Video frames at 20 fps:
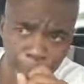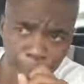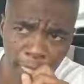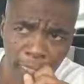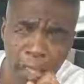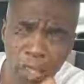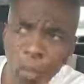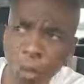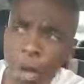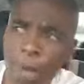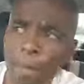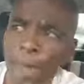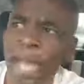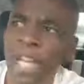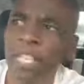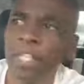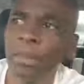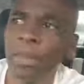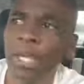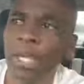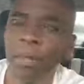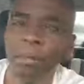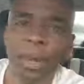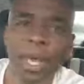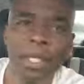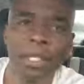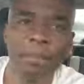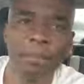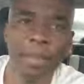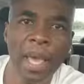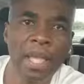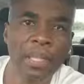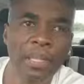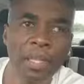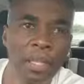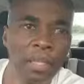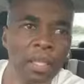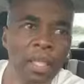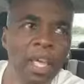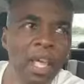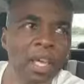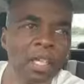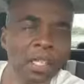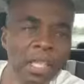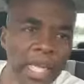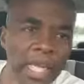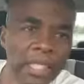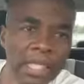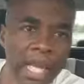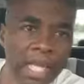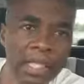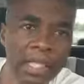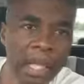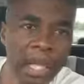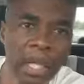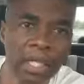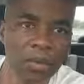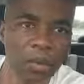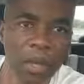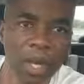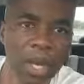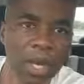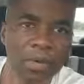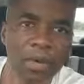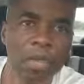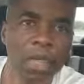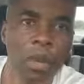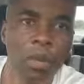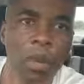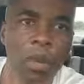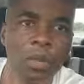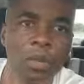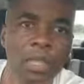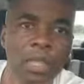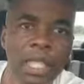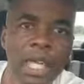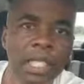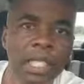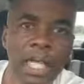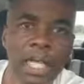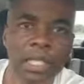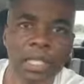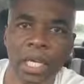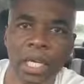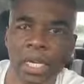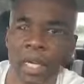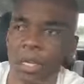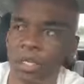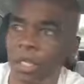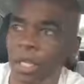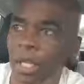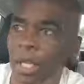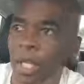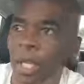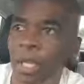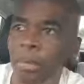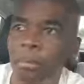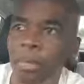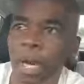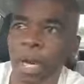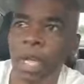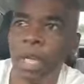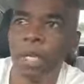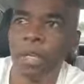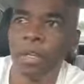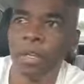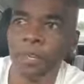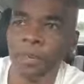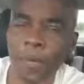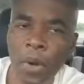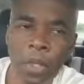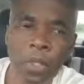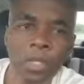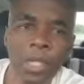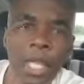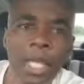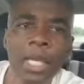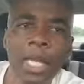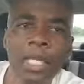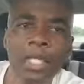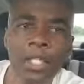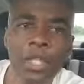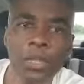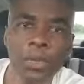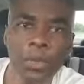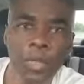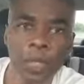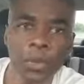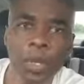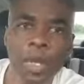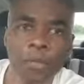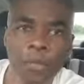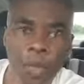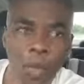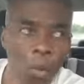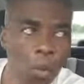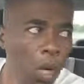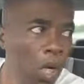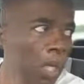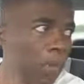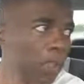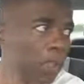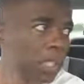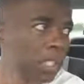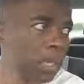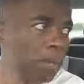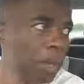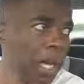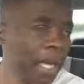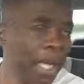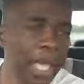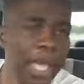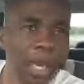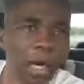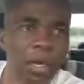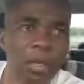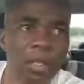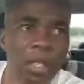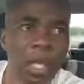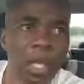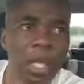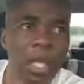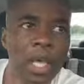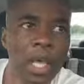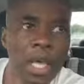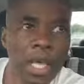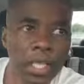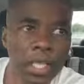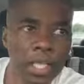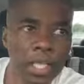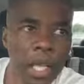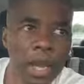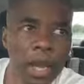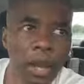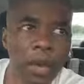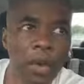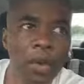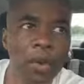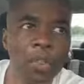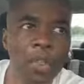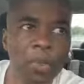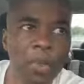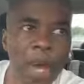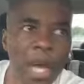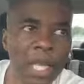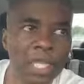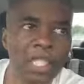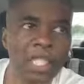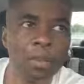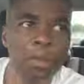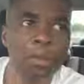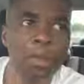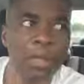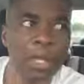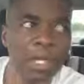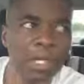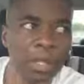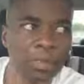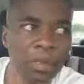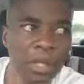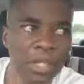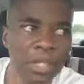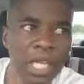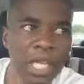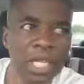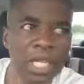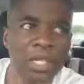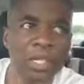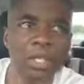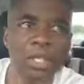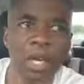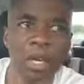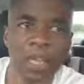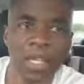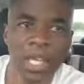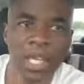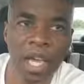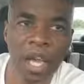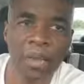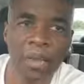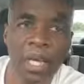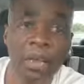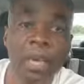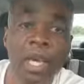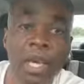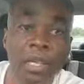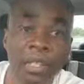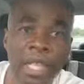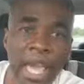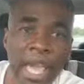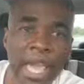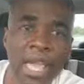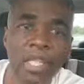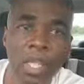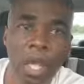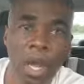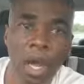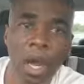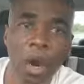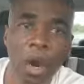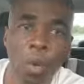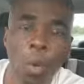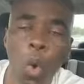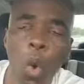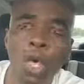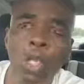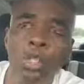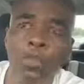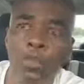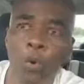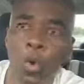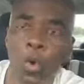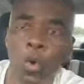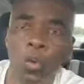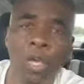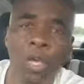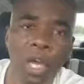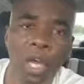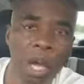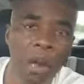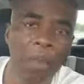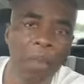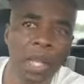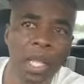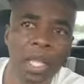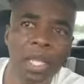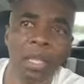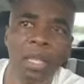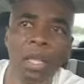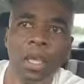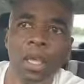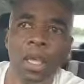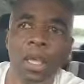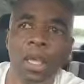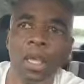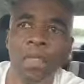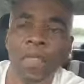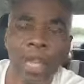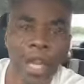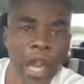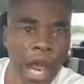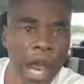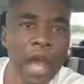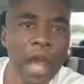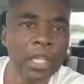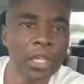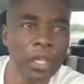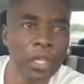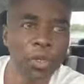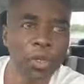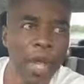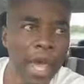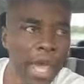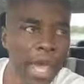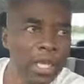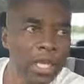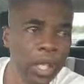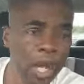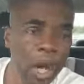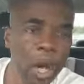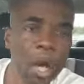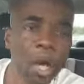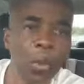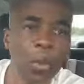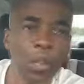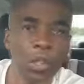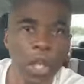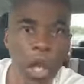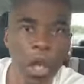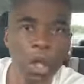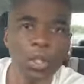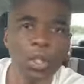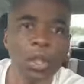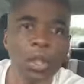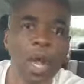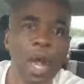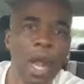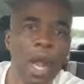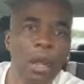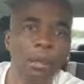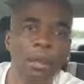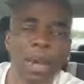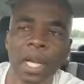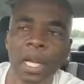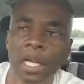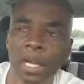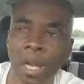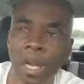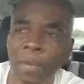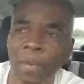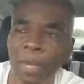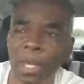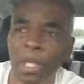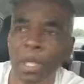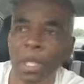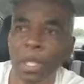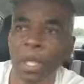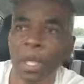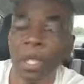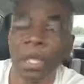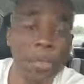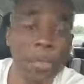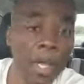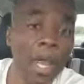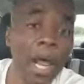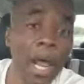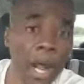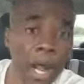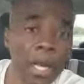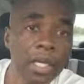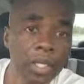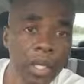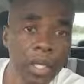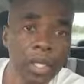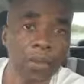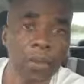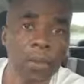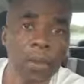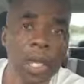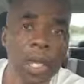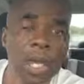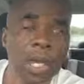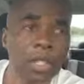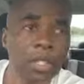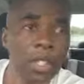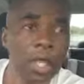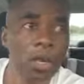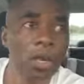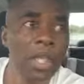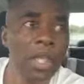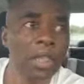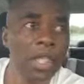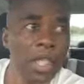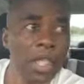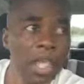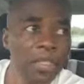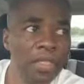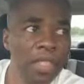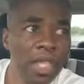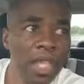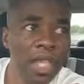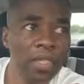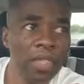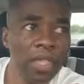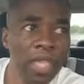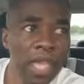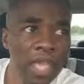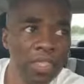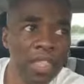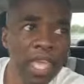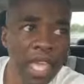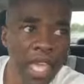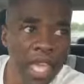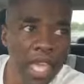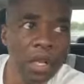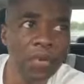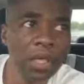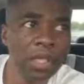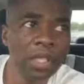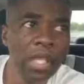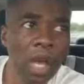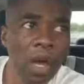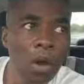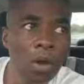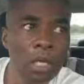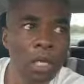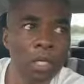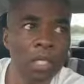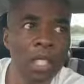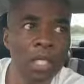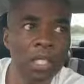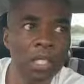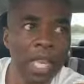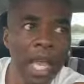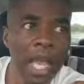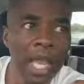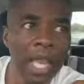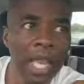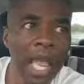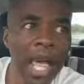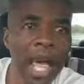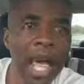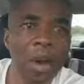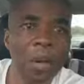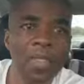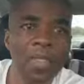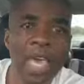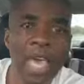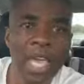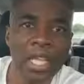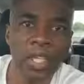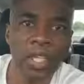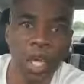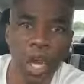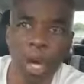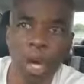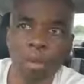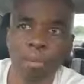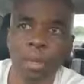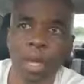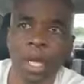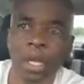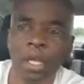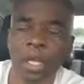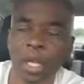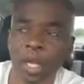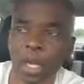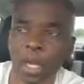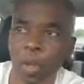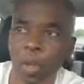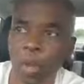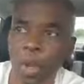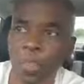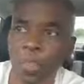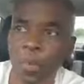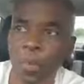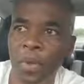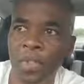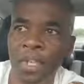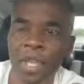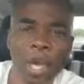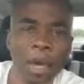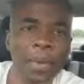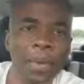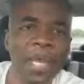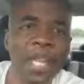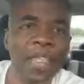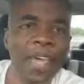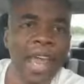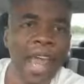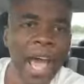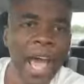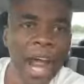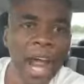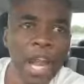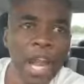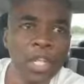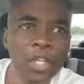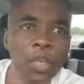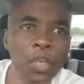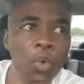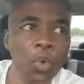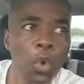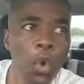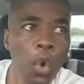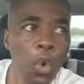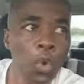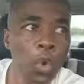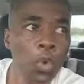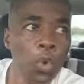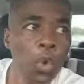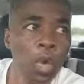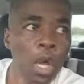to where management can basically dictate to us whatever they want to dictate to us. But the first thing that you do if you're working for somebody else is learn the policy and the procedures of the company, because HR works for the company that hired you. HR was also hired by the company that hired you. So the end result does not lie with HR, but with the company that hired you, who